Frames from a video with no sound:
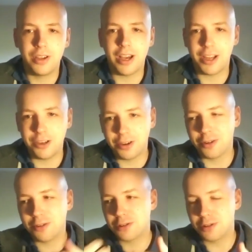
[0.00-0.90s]
and you can
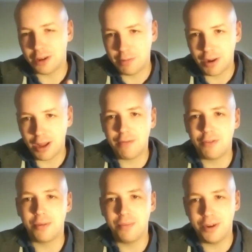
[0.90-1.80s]
also apply
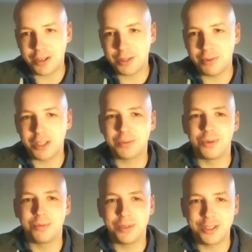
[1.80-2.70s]
for a British
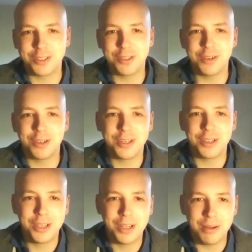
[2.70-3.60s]
passport because you are
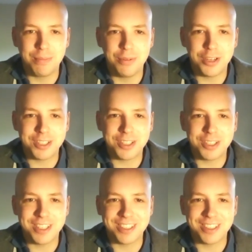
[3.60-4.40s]
a British citizen.